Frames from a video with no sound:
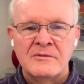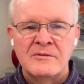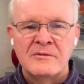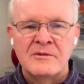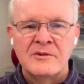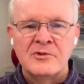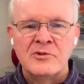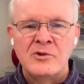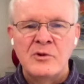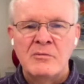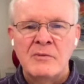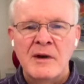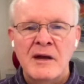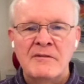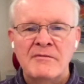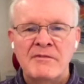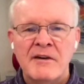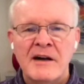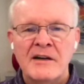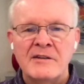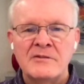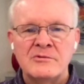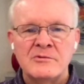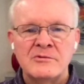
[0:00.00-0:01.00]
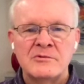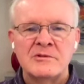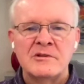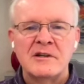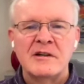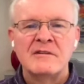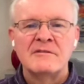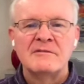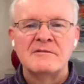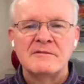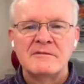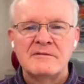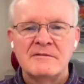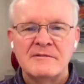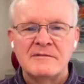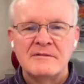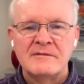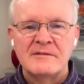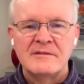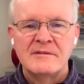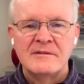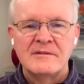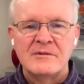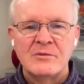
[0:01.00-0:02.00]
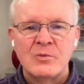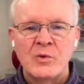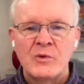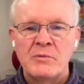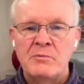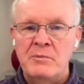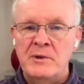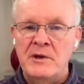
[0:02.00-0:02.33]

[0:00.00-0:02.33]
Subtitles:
that you may find yourself with